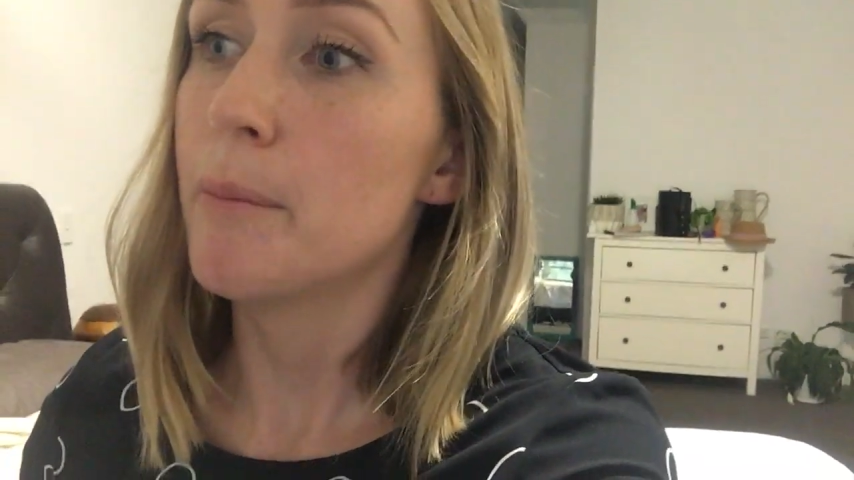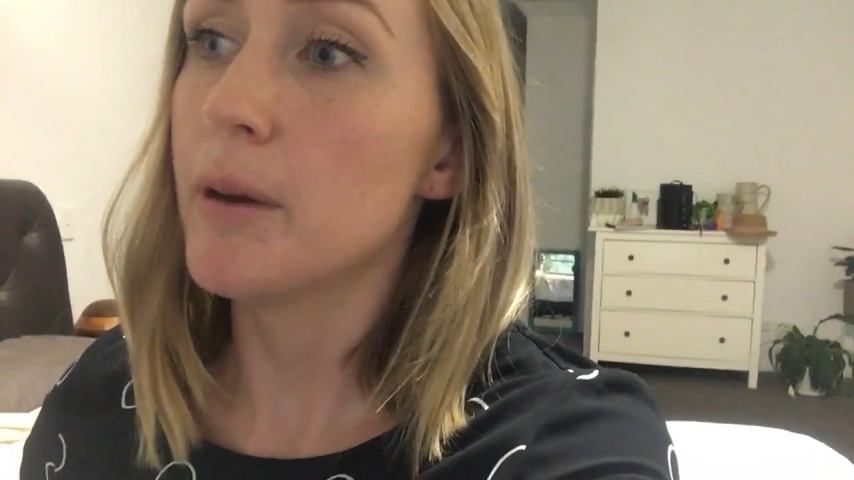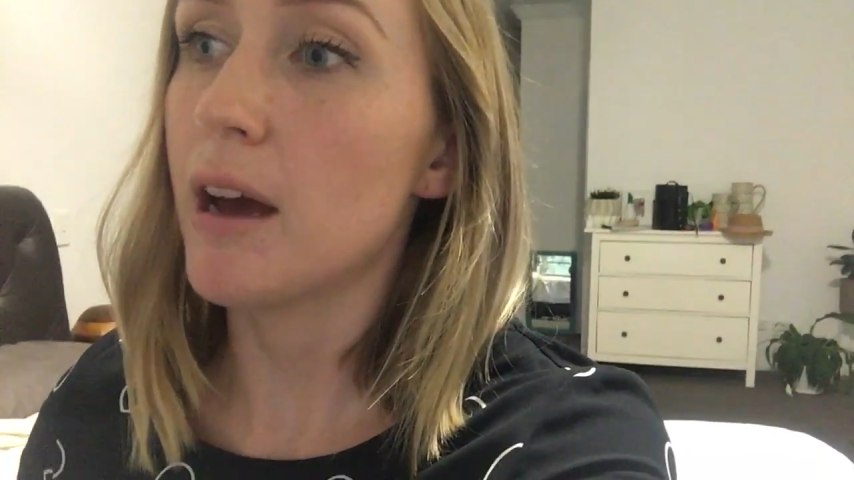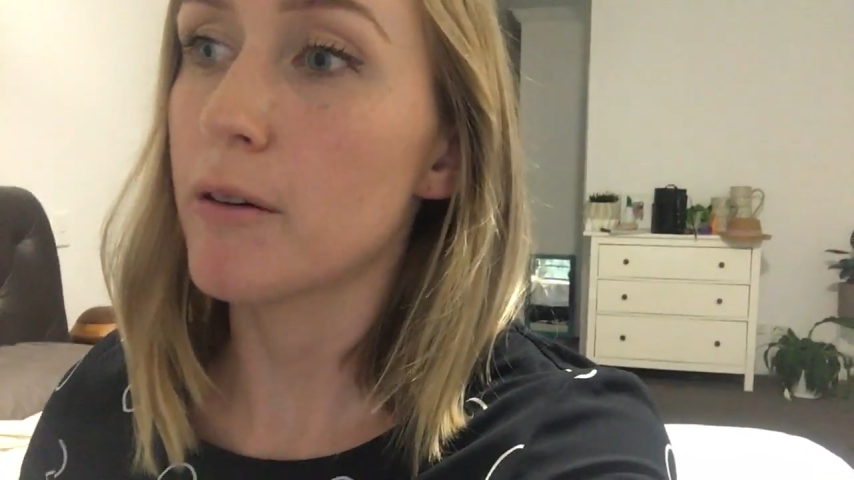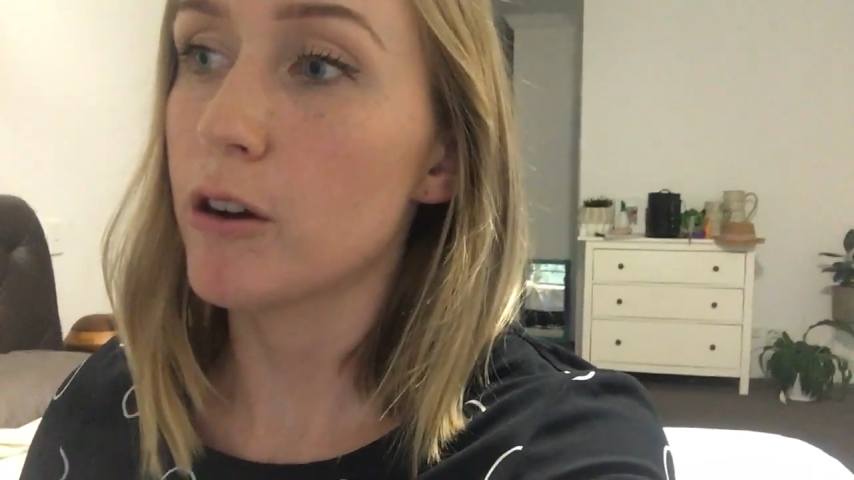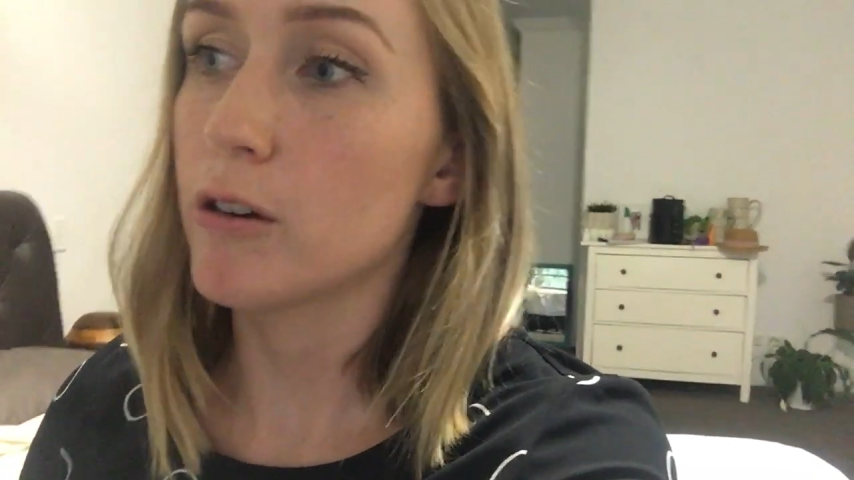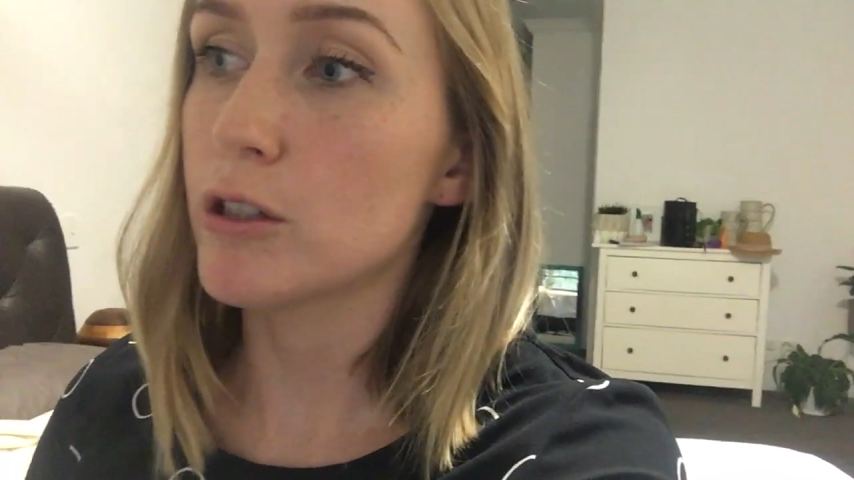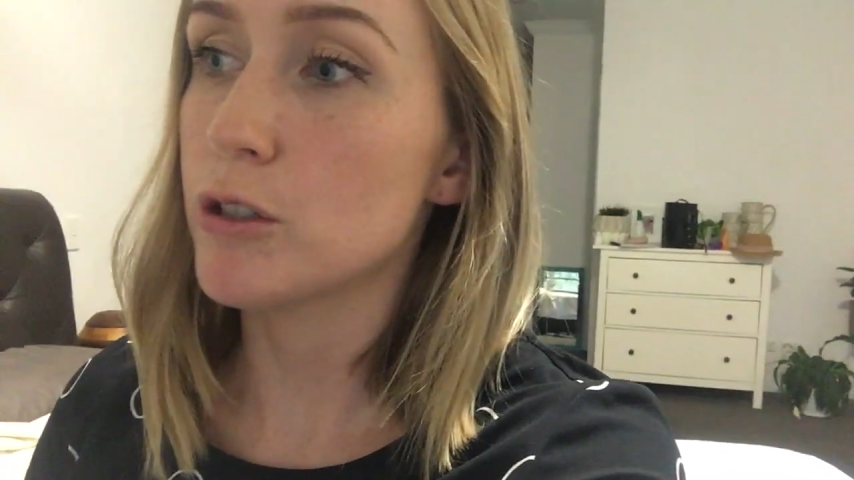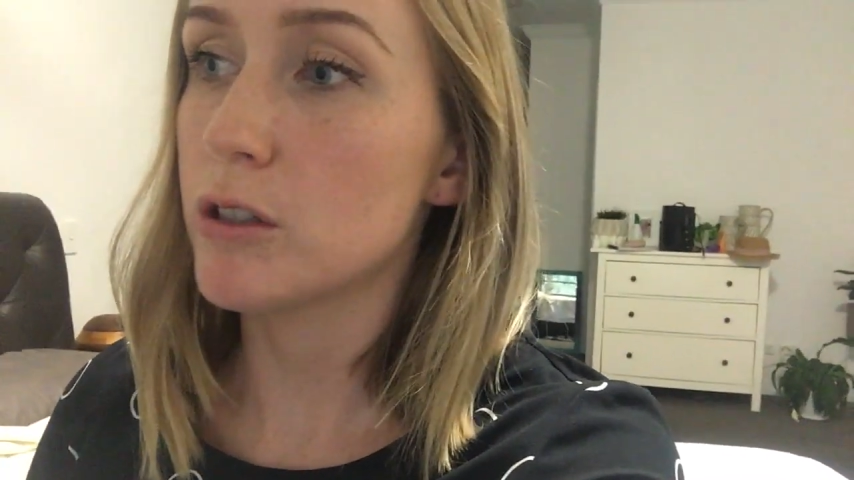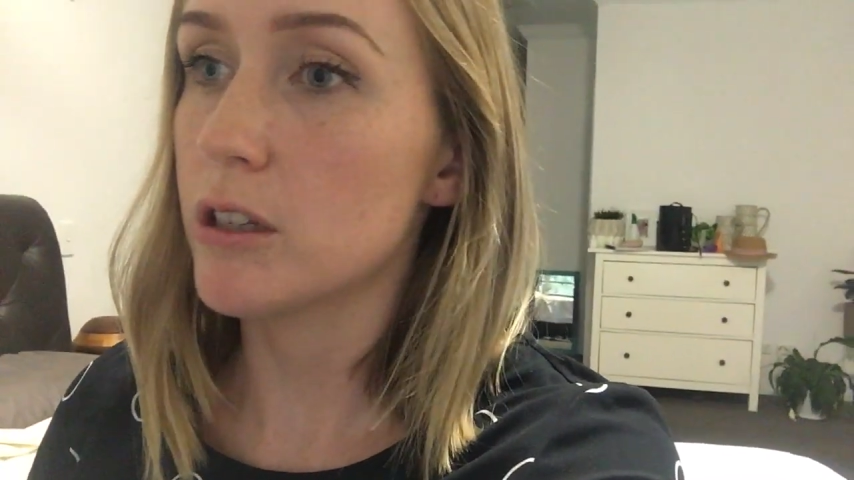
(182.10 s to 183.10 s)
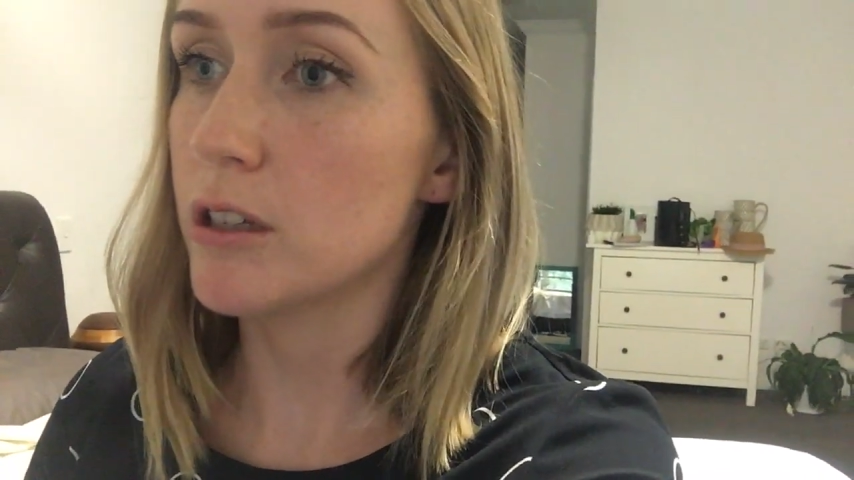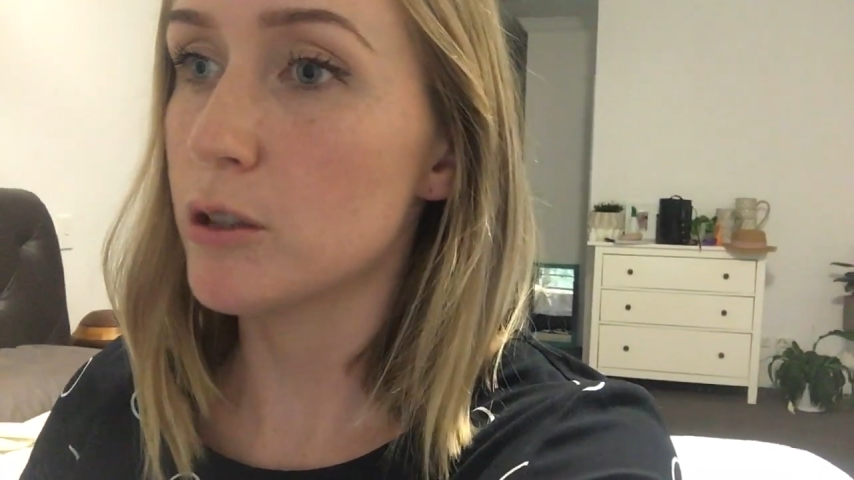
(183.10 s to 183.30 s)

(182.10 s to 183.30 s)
but now I'm going to the